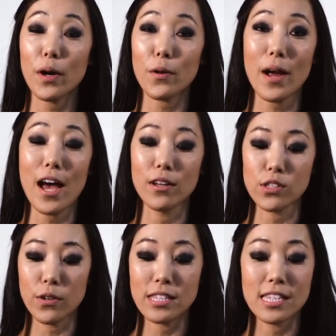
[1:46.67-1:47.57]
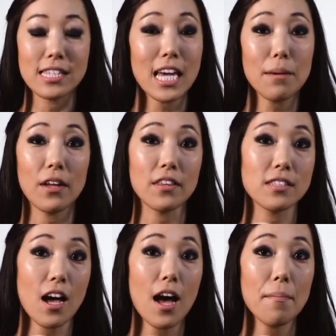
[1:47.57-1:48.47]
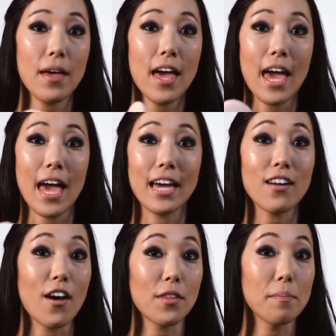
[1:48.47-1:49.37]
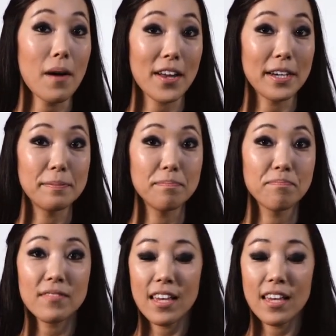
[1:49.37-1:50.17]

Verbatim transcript: the way around, so it's the same on the top and on the bottom.